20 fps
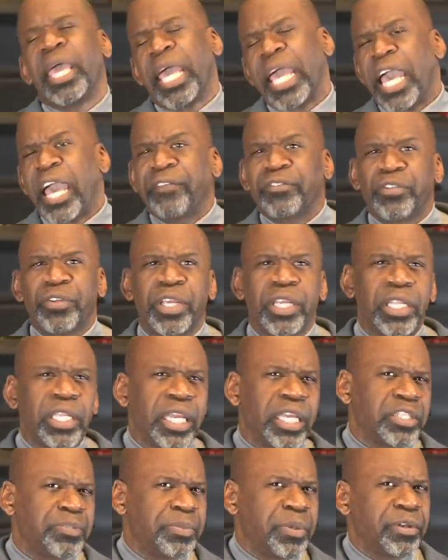After
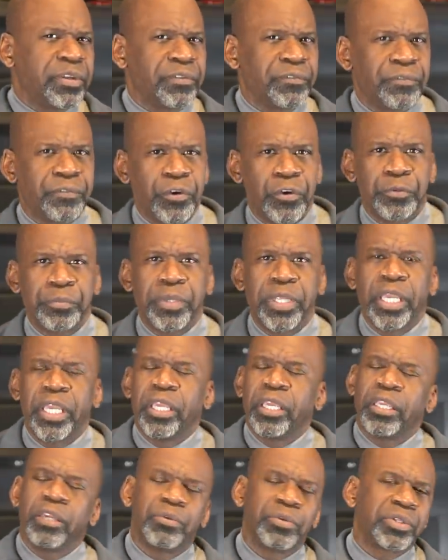healing has been confirmed,
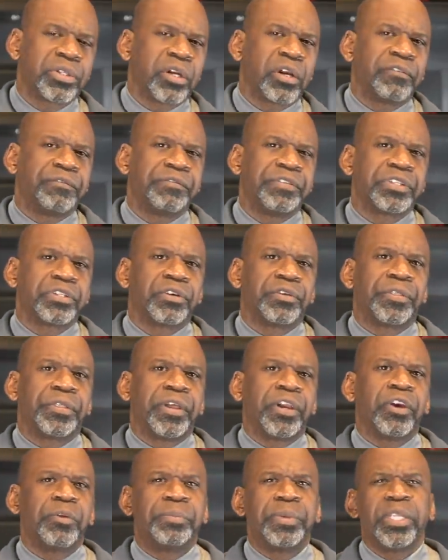he will start physical
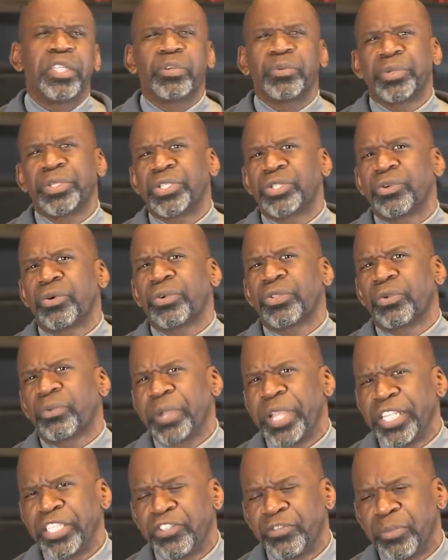therapy to restore the
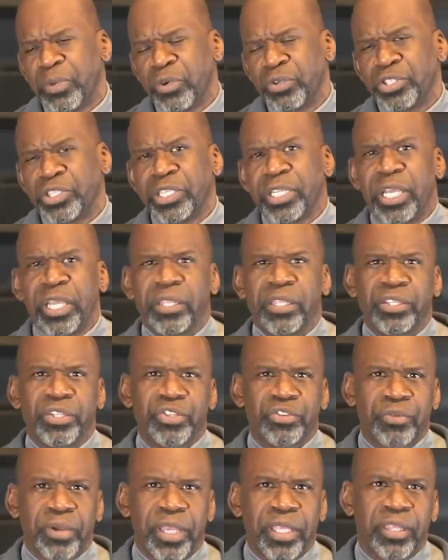range of motion and the
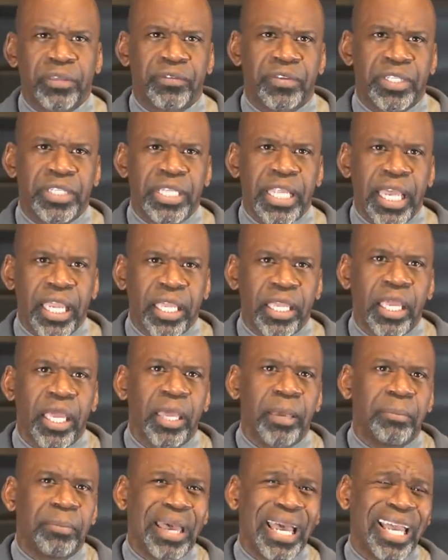strength of his neck,
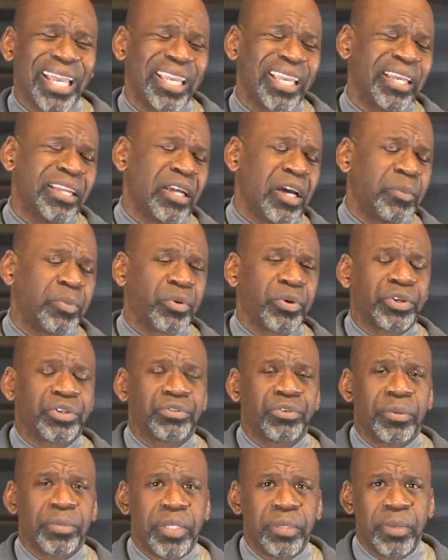back, and upper
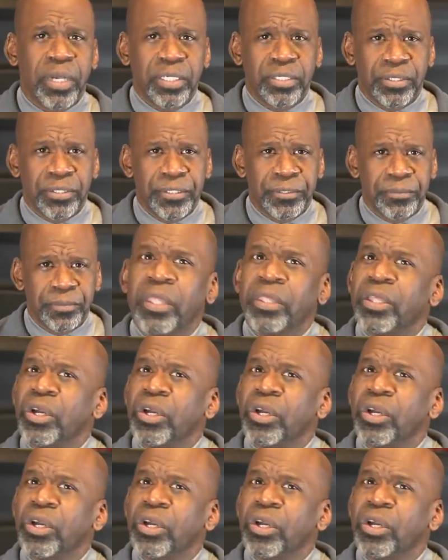extremity muscles.